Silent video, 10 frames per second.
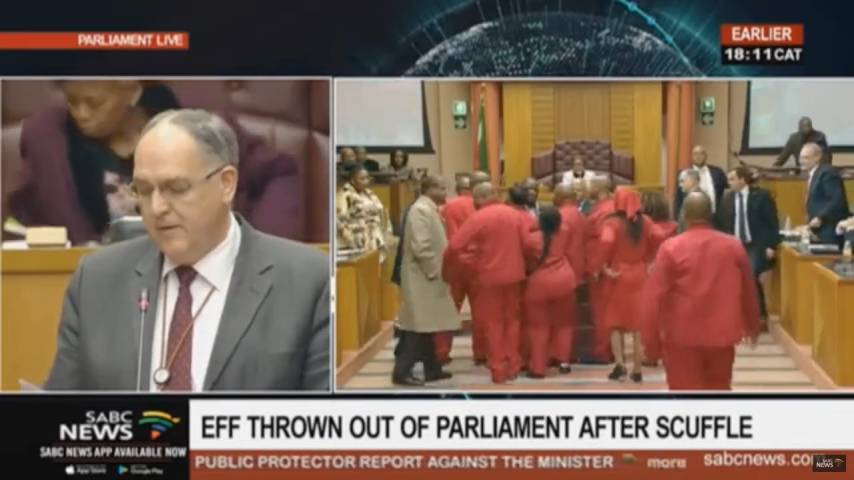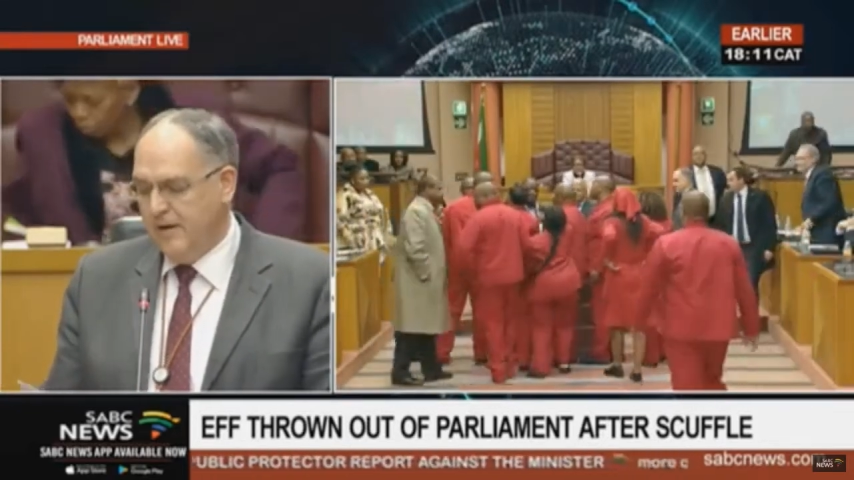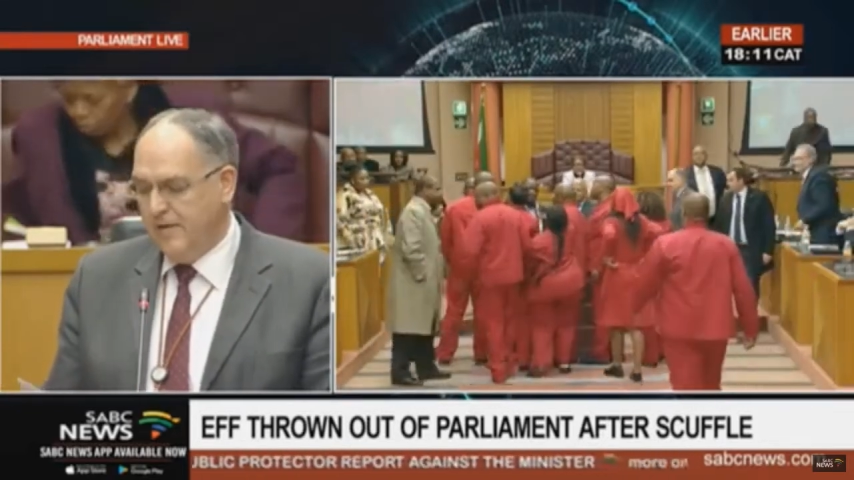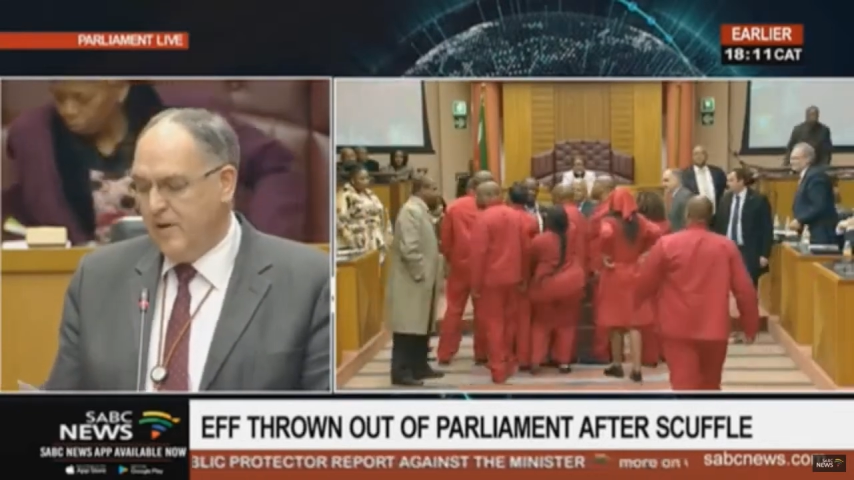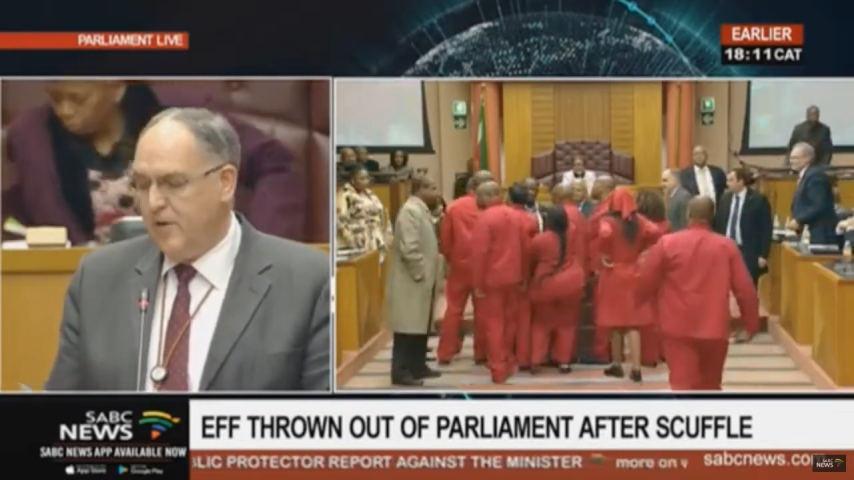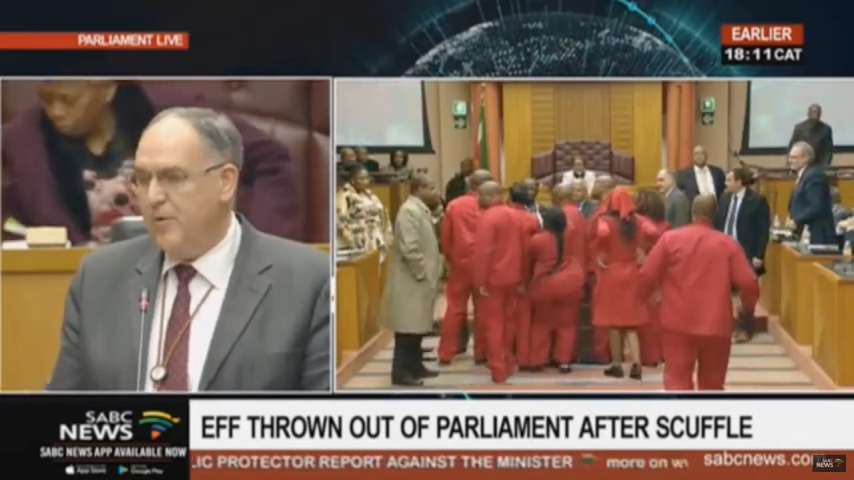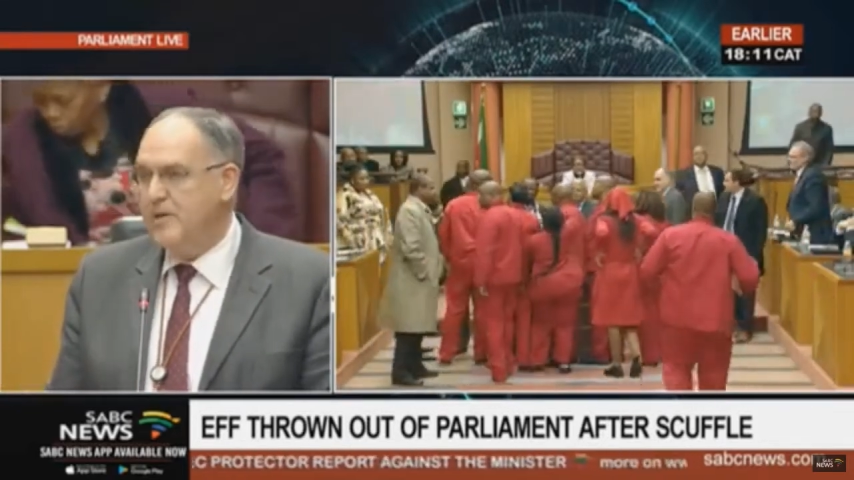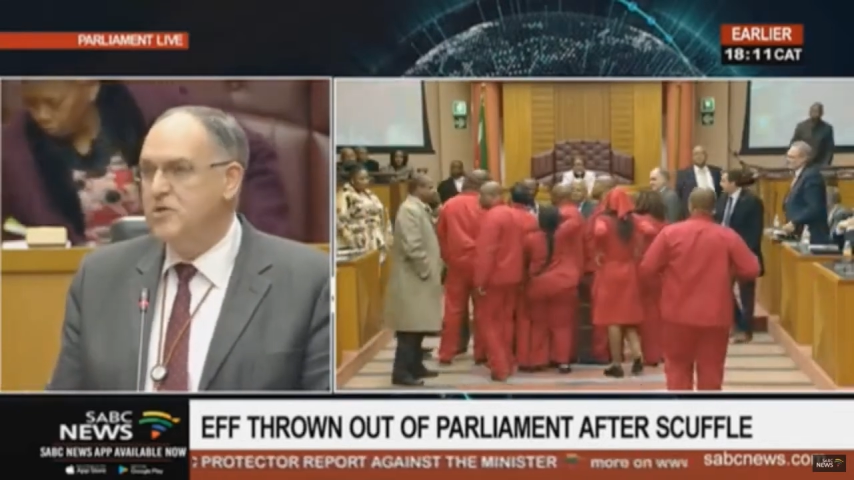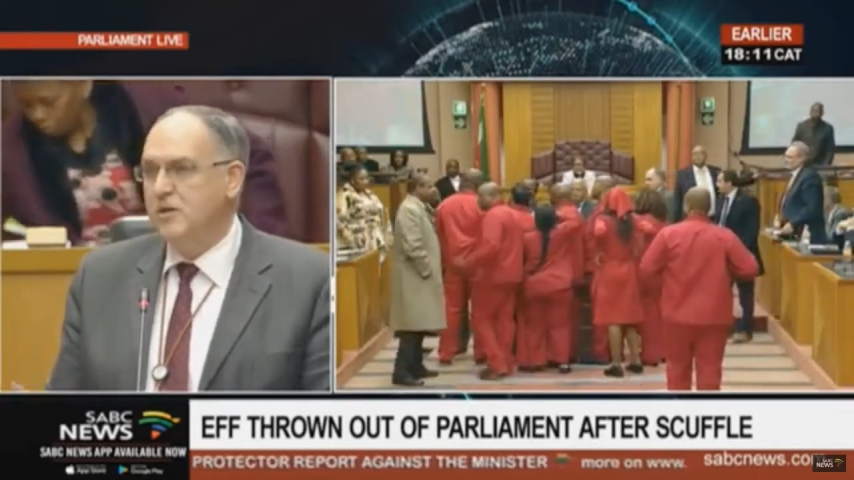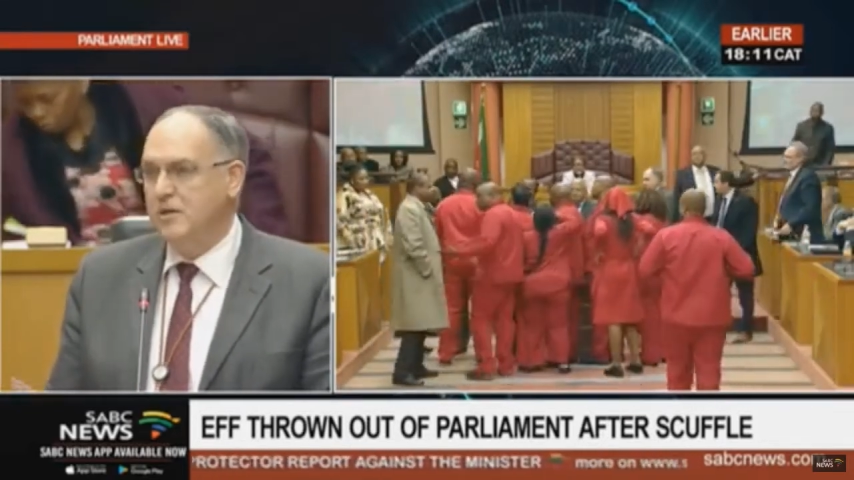And the
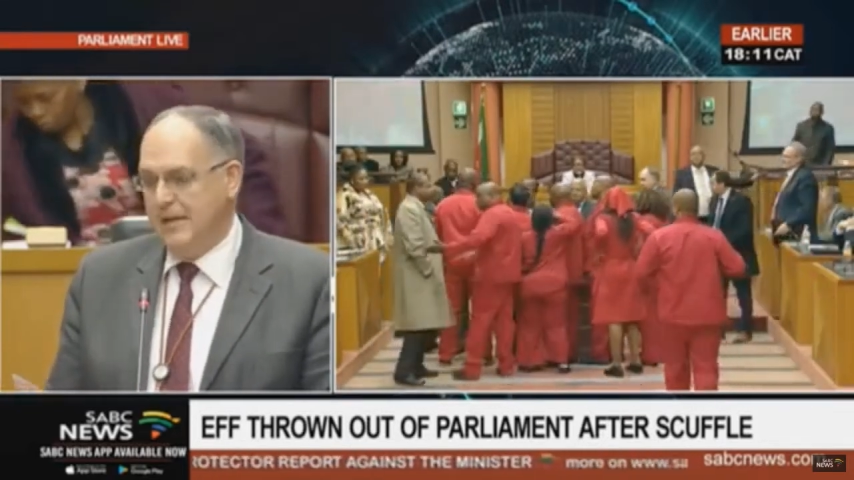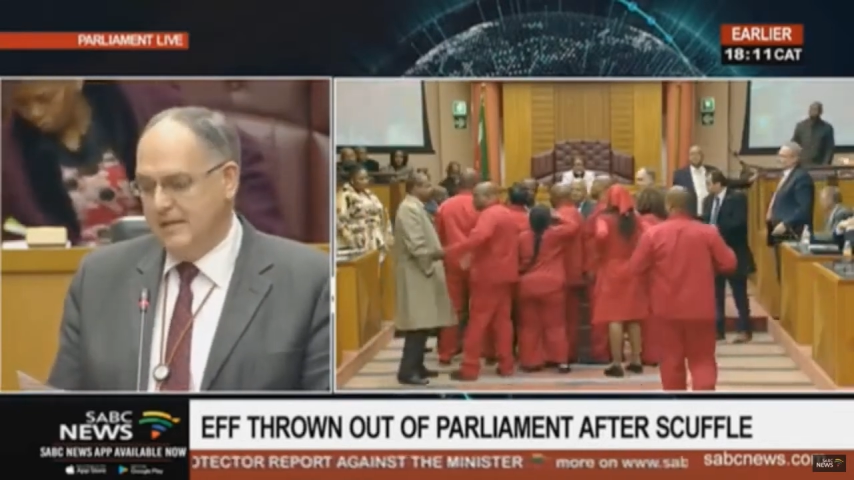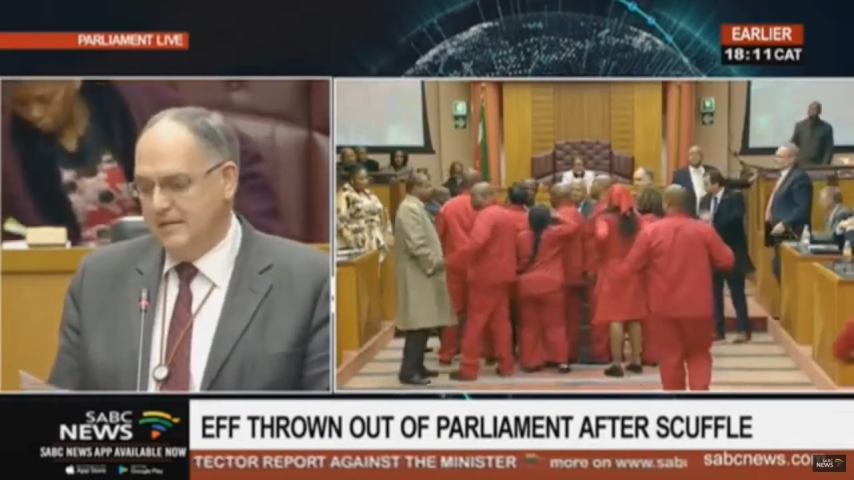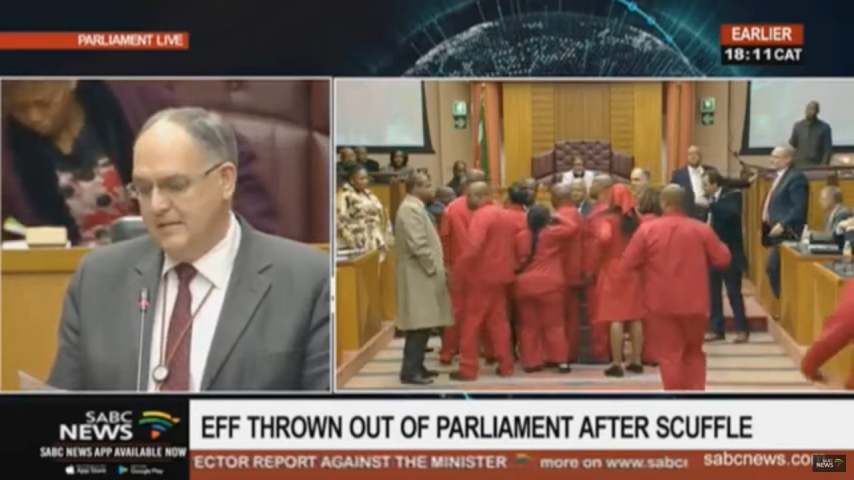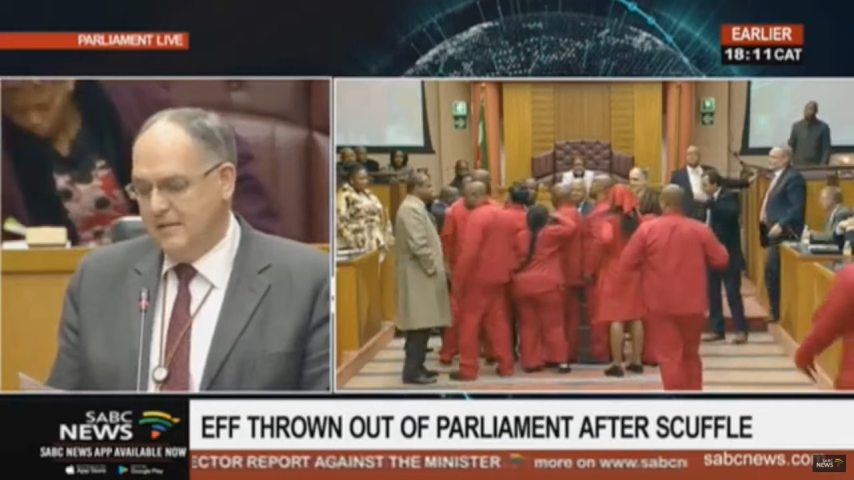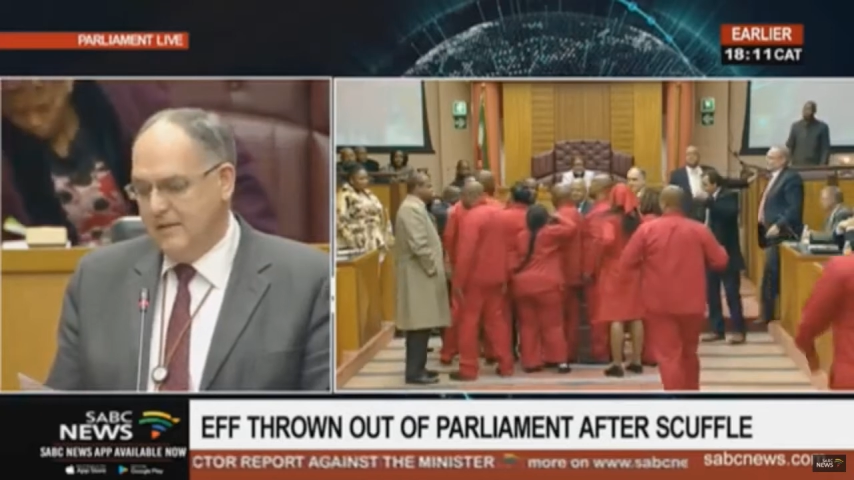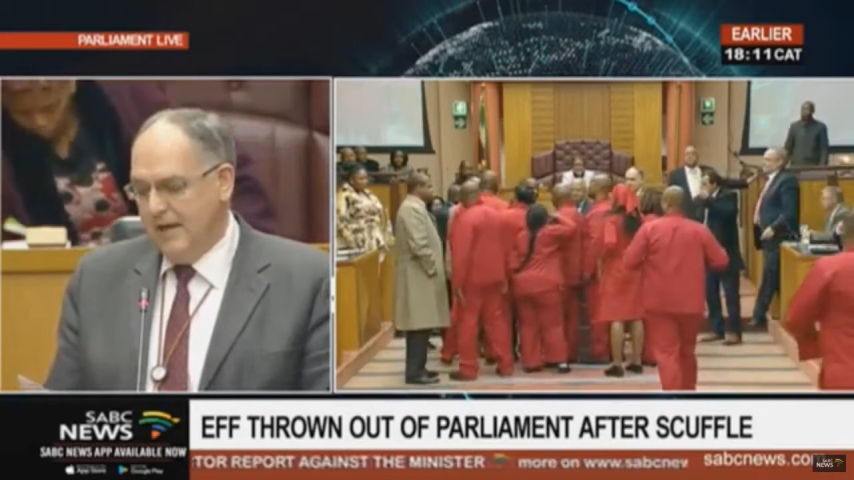question is,